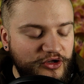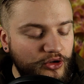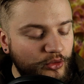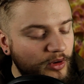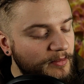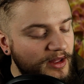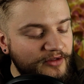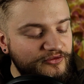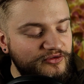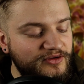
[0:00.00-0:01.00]

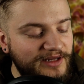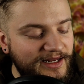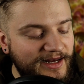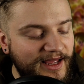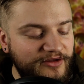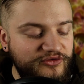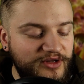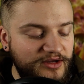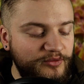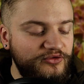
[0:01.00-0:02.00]
chloroplast DNA
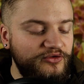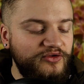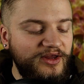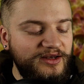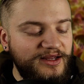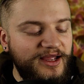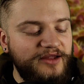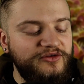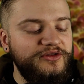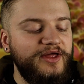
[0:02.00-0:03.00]
sequences
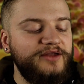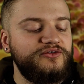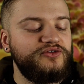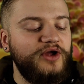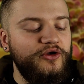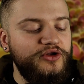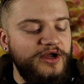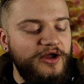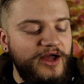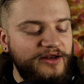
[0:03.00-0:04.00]
indicated that
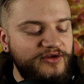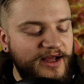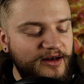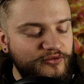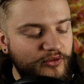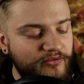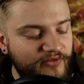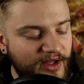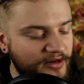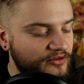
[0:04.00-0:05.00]
Dionia and
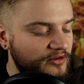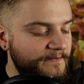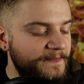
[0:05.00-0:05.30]
Aldrovanda